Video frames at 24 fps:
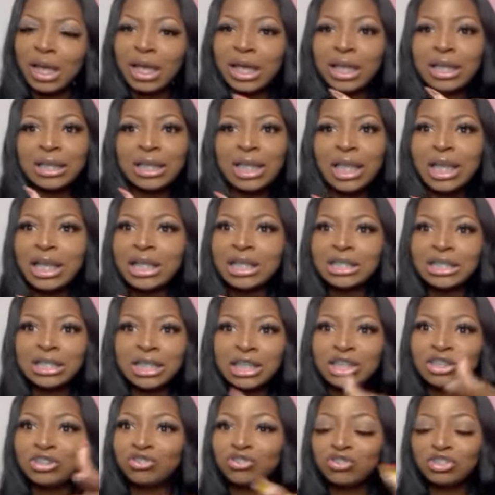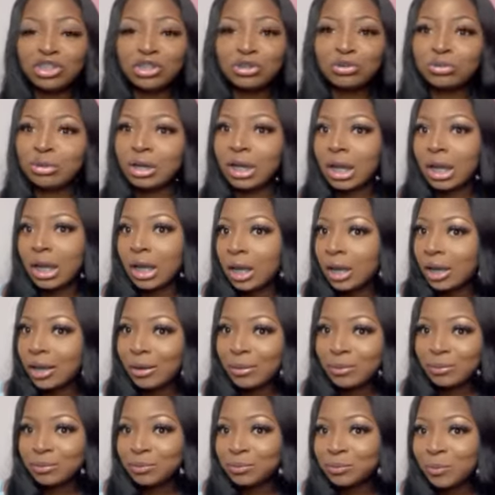they just treat you like
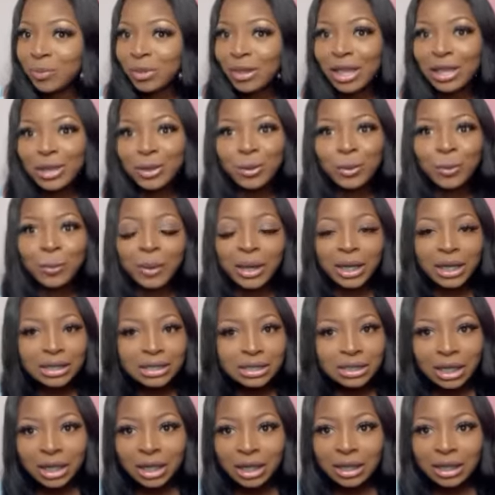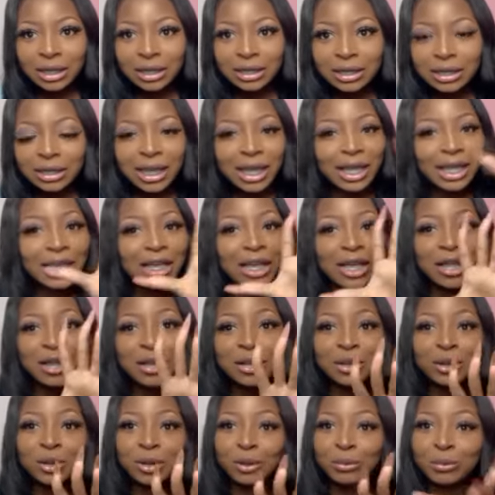you basic. Like,
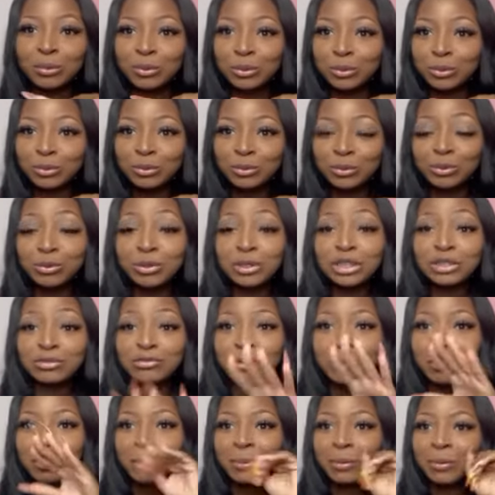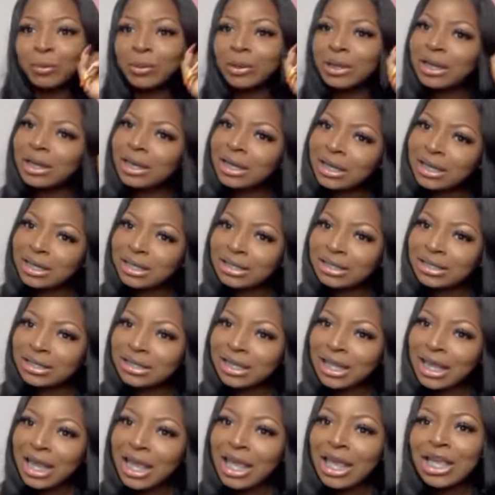no boo, you need to remember what it is.
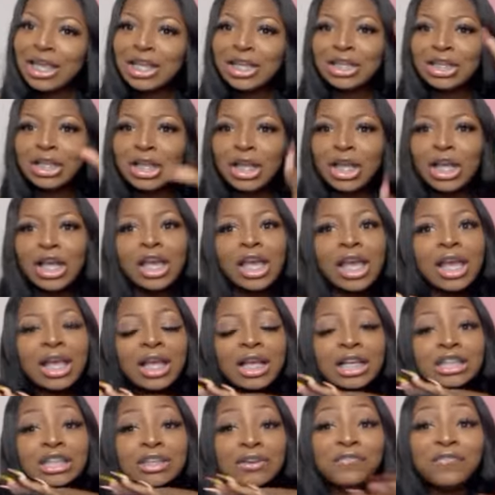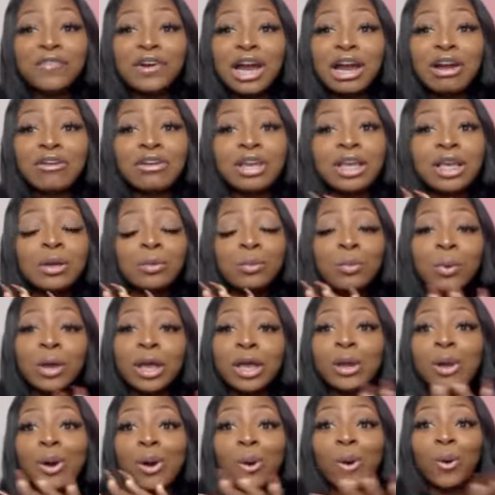Safari
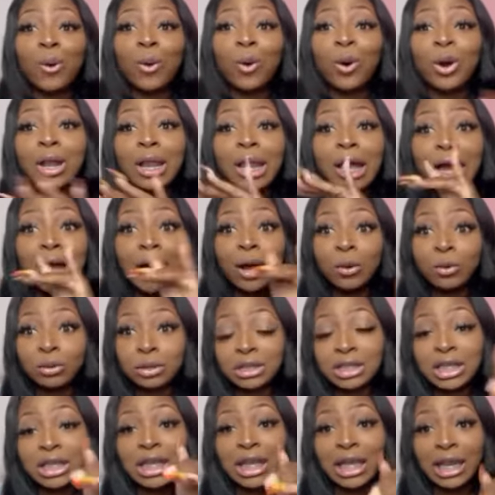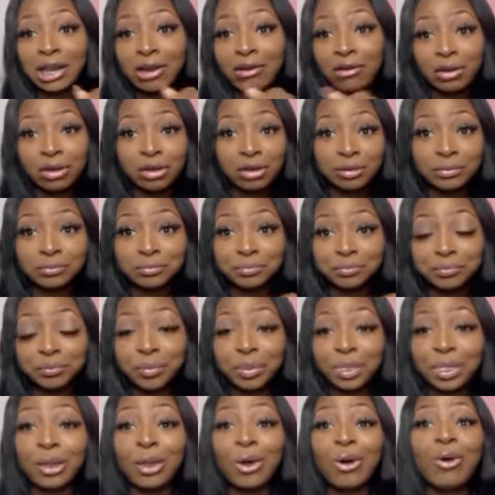went all out to get Erica.
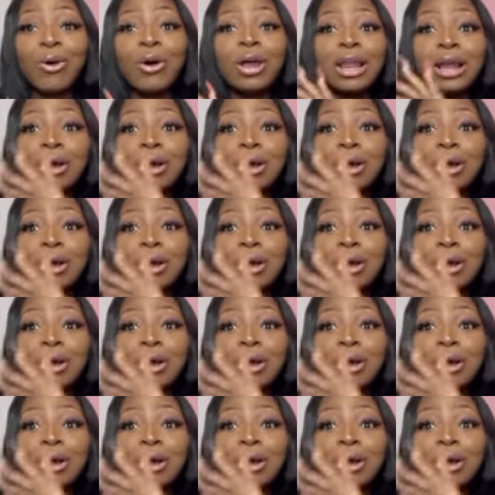All